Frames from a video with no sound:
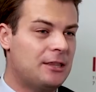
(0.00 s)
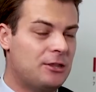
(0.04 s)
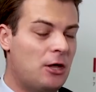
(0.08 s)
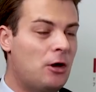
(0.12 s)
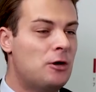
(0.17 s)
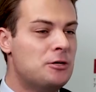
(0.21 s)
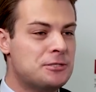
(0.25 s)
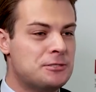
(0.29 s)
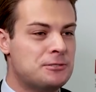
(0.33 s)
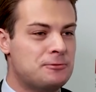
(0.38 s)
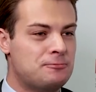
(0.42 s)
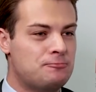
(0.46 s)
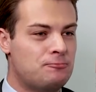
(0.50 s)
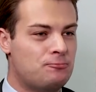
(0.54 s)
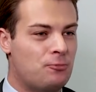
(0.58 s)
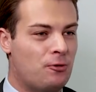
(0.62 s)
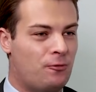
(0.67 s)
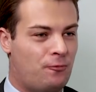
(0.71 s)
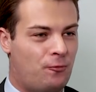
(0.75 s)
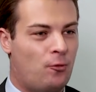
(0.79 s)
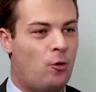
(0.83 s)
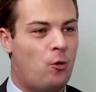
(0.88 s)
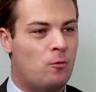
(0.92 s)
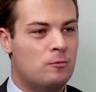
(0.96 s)
Those
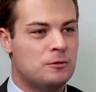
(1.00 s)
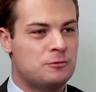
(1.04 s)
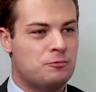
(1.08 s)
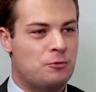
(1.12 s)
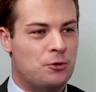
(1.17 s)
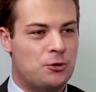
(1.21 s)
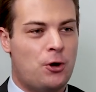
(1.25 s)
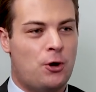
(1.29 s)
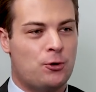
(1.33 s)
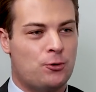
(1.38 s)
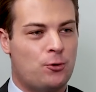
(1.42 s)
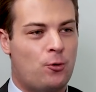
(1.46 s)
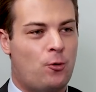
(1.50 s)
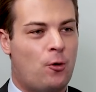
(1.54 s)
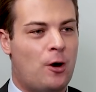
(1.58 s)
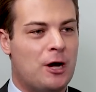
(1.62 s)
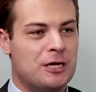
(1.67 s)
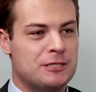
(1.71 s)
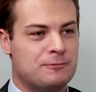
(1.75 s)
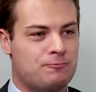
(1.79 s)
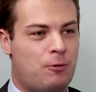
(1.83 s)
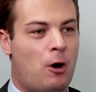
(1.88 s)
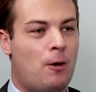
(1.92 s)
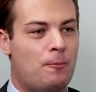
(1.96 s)
reforms were not
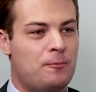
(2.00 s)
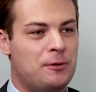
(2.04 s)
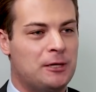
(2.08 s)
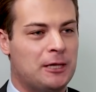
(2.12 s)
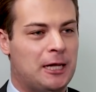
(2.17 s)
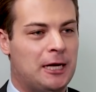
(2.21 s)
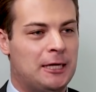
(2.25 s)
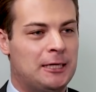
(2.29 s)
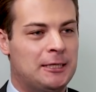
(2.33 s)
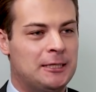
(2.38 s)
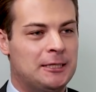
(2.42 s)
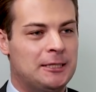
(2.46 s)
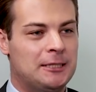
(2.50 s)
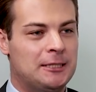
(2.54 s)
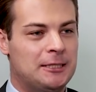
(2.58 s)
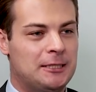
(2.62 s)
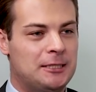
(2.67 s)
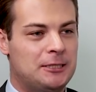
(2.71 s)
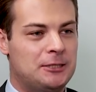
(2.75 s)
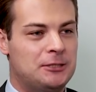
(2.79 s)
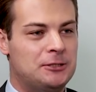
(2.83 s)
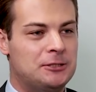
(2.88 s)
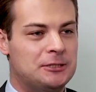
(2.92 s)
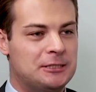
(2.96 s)
always popular
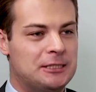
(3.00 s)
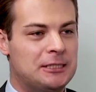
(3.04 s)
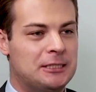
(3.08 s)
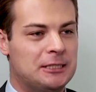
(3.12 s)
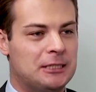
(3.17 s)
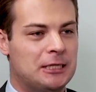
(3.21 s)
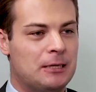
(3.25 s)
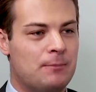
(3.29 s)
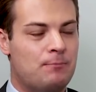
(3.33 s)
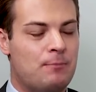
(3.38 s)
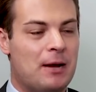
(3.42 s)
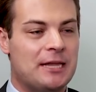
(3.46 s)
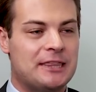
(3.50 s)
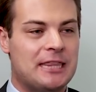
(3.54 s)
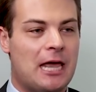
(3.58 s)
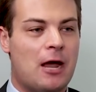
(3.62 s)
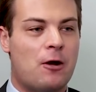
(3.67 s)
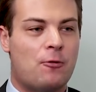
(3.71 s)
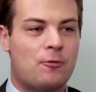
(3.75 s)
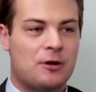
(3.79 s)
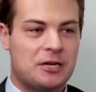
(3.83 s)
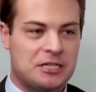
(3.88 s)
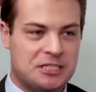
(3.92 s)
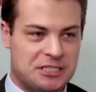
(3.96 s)
in New Zealand, but
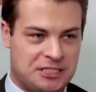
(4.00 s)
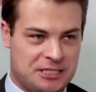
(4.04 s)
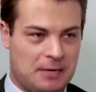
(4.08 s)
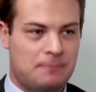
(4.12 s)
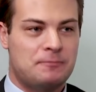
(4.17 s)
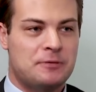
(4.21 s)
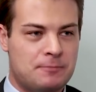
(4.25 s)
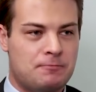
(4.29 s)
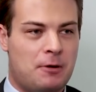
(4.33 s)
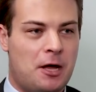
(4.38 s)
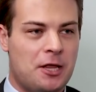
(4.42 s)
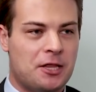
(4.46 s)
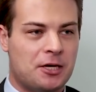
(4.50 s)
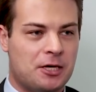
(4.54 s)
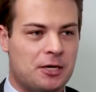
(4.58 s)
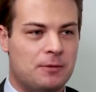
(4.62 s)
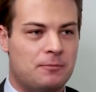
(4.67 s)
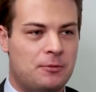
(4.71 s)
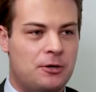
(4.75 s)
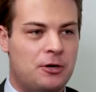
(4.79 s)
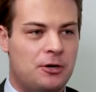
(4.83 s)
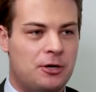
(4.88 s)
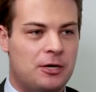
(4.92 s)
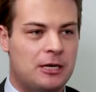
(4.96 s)
they were accepted by the
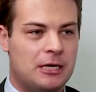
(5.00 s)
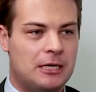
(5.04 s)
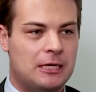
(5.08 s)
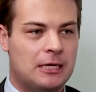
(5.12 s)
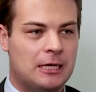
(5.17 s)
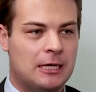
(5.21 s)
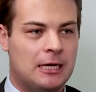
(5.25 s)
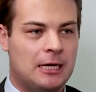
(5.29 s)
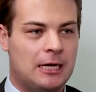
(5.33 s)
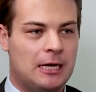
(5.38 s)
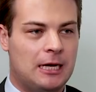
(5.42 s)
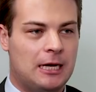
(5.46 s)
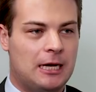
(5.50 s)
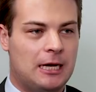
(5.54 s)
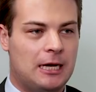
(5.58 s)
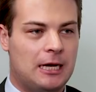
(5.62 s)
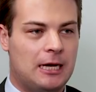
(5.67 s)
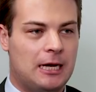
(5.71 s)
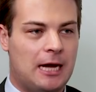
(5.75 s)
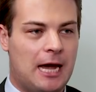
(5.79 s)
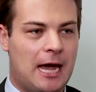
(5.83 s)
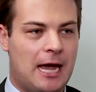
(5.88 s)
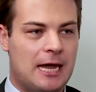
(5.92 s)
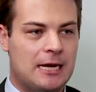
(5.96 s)
community.
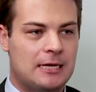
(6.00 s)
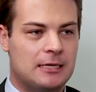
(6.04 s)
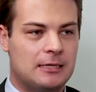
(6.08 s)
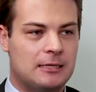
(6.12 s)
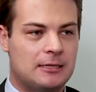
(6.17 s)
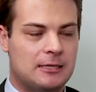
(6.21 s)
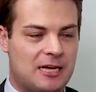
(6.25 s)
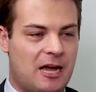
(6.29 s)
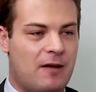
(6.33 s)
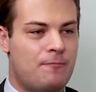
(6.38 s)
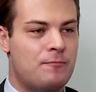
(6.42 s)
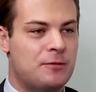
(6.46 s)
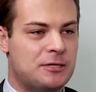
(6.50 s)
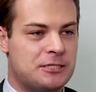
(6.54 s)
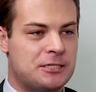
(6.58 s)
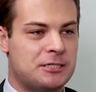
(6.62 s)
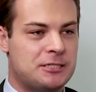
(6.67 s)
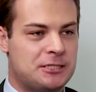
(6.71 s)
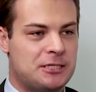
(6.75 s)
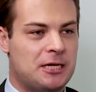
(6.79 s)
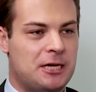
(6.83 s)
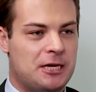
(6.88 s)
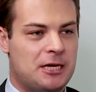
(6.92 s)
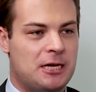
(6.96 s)
And the government
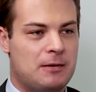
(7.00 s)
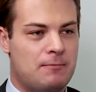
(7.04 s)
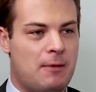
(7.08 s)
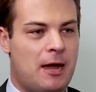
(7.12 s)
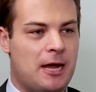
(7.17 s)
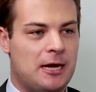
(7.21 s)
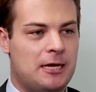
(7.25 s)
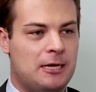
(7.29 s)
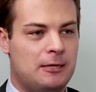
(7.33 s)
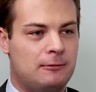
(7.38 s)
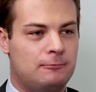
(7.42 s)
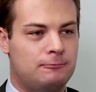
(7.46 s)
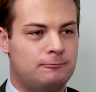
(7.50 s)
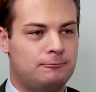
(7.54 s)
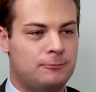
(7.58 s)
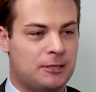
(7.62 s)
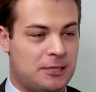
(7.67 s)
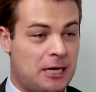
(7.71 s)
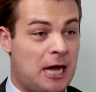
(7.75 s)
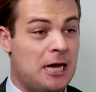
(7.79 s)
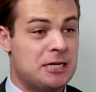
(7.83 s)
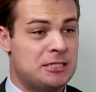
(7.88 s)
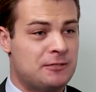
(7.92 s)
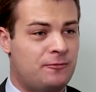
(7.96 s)
succeeded in making
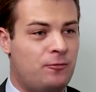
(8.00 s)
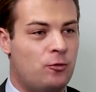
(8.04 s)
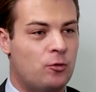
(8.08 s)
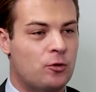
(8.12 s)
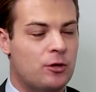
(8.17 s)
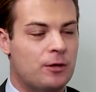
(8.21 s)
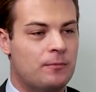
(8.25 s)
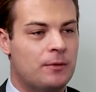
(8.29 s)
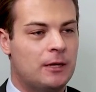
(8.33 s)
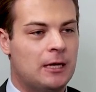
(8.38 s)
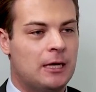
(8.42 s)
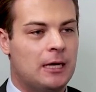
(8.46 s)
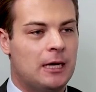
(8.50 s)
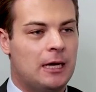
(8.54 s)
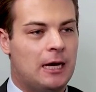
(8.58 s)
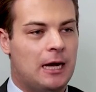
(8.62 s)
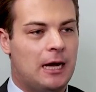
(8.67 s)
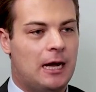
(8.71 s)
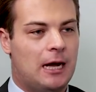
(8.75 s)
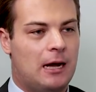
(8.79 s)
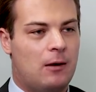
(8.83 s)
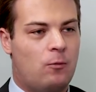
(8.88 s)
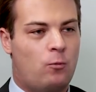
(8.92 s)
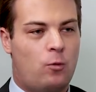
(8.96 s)
the case for them.
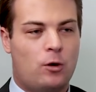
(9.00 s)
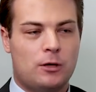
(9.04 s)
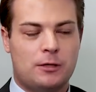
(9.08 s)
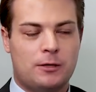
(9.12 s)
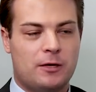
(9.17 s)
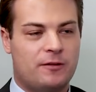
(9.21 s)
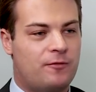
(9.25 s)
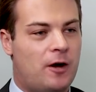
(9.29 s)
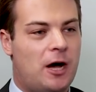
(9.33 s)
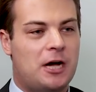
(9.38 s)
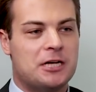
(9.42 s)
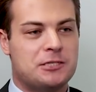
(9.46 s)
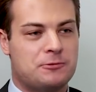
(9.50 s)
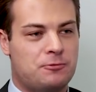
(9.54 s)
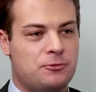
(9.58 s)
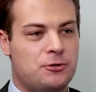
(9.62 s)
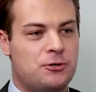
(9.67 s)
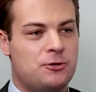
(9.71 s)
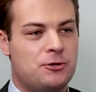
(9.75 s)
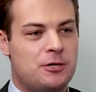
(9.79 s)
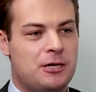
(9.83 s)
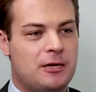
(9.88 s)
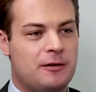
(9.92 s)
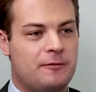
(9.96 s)
What advice
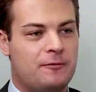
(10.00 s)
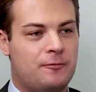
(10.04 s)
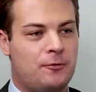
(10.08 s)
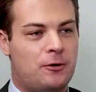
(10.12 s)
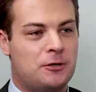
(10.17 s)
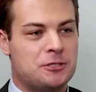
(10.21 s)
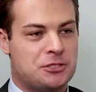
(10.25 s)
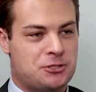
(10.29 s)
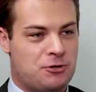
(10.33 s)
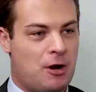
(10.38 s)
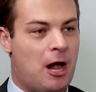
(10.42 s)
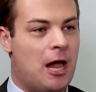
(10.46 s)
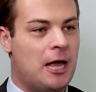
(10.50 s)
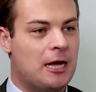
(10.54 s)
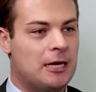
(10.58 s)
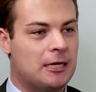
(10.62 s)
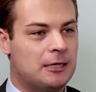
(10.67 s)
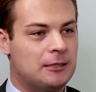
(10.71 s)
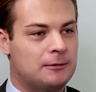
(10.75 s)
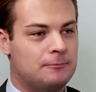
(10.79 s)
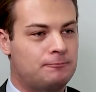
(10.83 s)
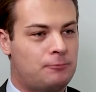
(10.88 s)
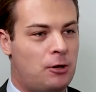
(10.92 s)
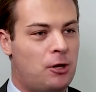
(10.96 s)
would you give
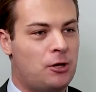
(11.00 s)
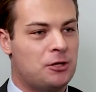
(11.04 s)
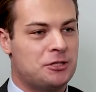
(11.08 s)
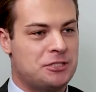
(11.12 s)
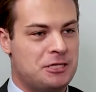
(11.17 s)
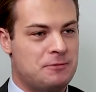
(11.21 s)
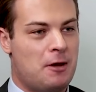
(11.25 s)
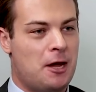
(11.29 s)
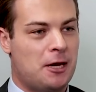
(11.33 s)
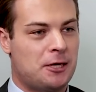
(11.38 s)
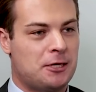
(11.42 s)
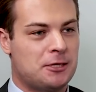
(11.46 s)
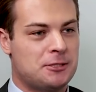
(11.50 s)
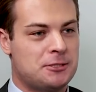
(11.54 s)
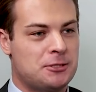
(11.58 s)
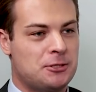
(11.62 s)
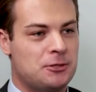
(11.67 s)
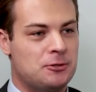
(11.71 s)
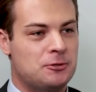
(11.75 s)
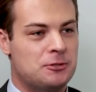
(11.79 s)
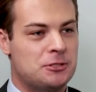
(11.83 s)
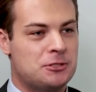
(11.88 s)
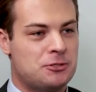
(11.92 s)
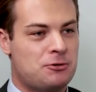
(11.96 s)
Australian policymakers
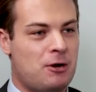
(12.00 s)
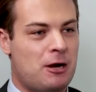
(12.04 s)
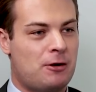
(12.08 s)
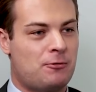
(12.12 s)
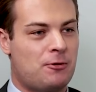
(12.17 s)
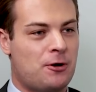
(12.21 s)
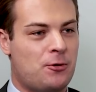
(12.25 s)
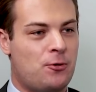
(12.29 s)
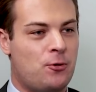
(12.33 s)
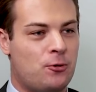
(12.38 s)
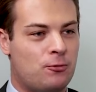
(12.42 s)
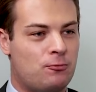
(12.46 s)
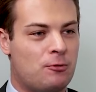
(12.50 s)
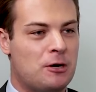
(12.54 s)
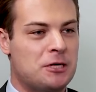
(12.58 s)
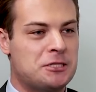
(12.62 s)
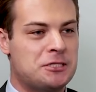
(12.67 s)
whose track record